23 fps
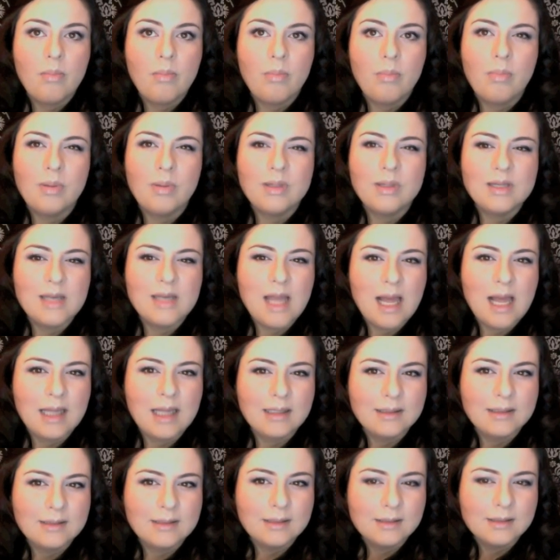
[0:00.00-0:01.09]
but not
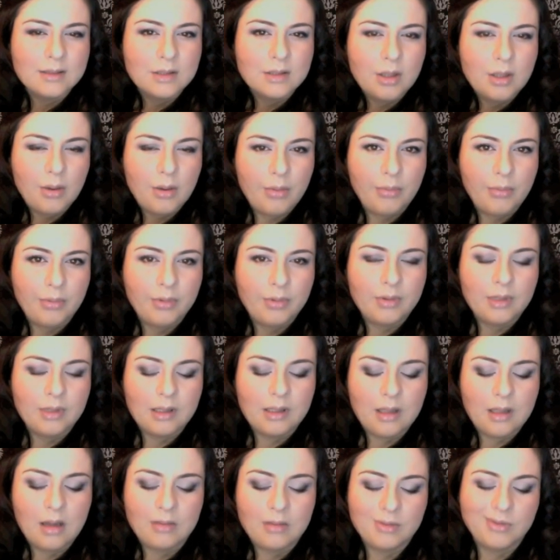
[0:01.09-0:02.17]
the tone, the
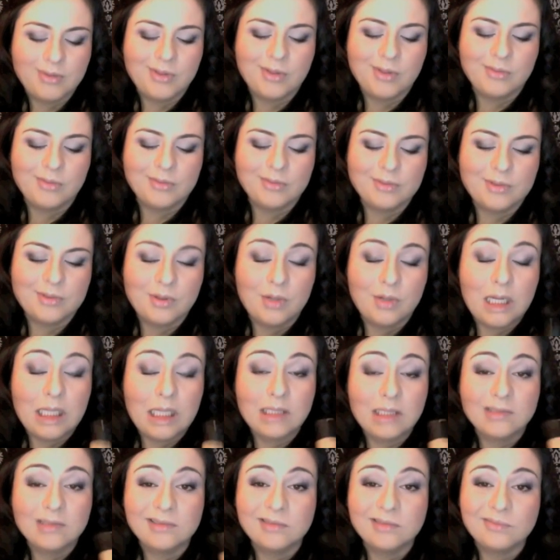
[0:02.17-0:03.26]
undertone. So
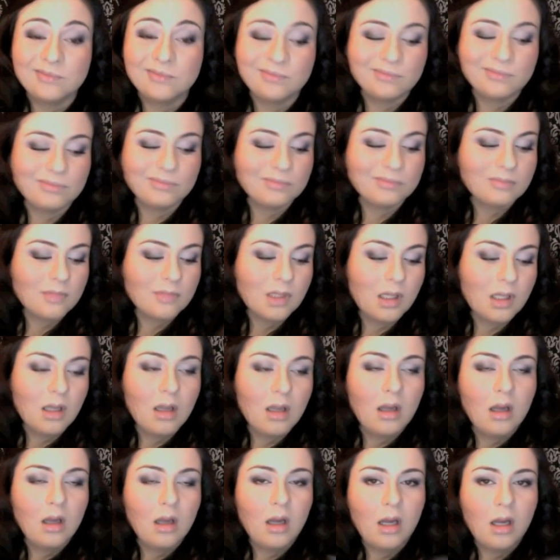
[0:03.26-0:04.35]

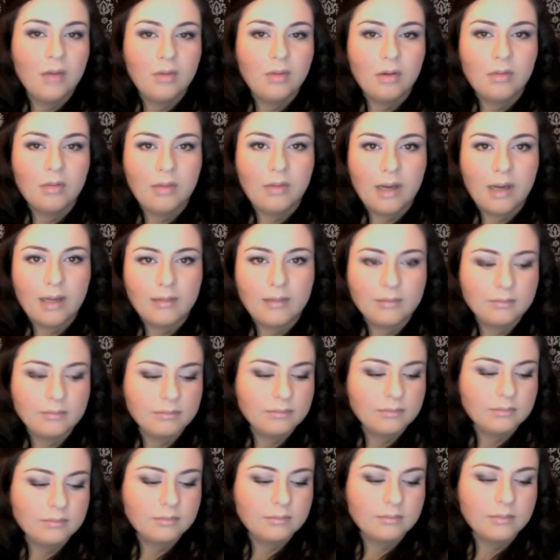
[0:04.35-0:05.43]
I regret
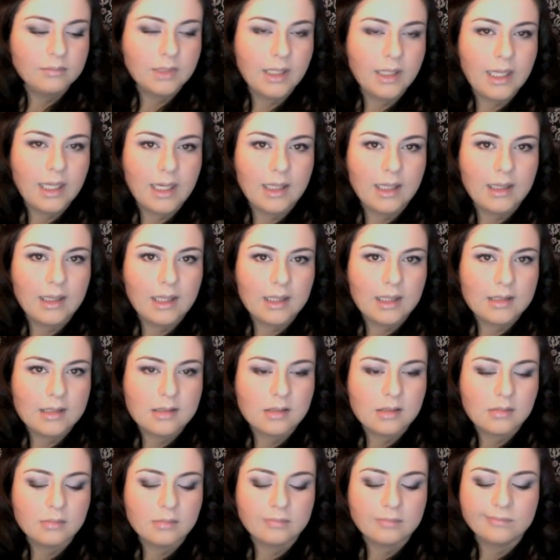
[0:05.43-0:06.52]
getting
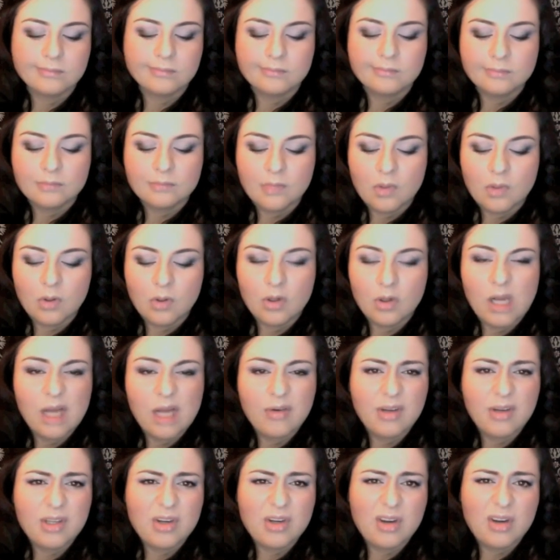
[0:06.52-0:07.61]
this or not
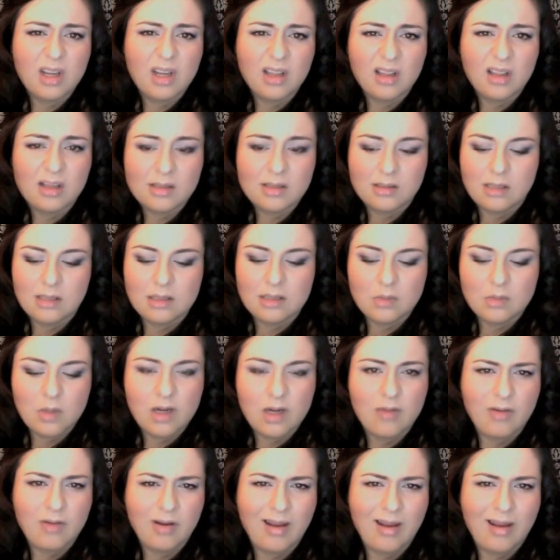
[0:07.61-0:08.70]
returning this. That's what I
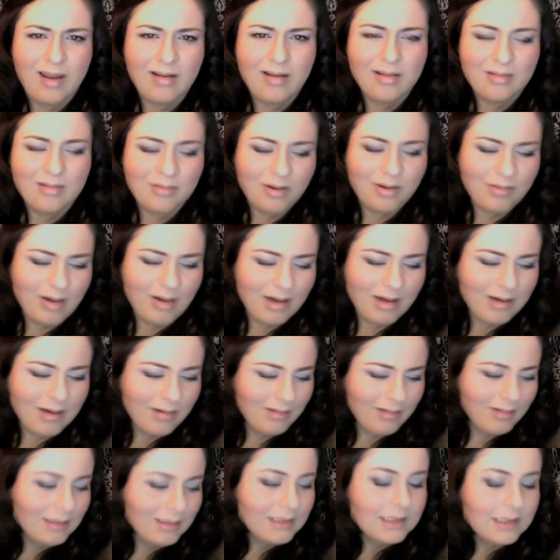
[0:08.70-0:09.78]
regret.
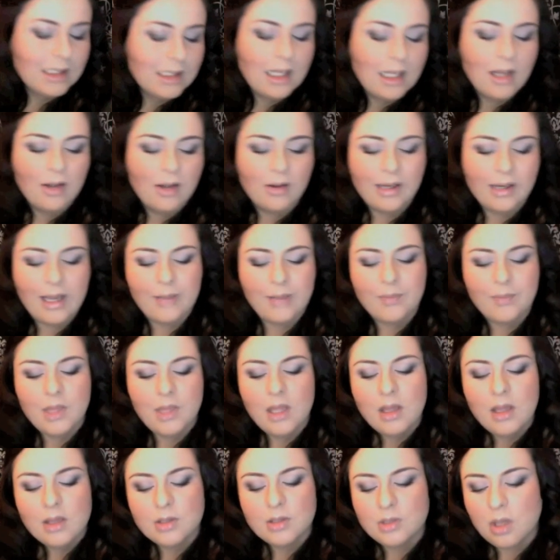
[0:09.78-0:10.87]
Okay,
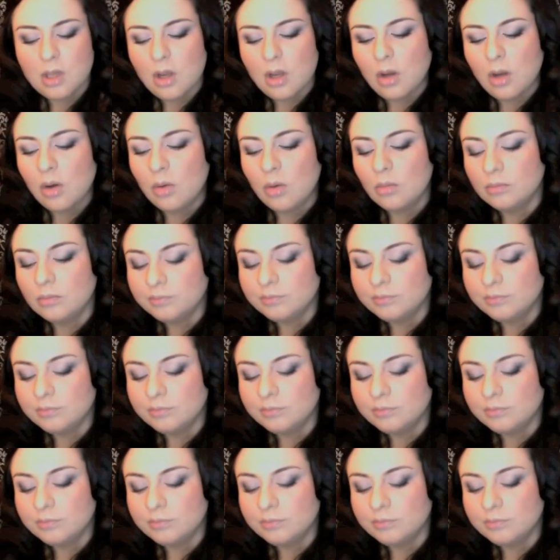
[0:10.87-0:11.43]
so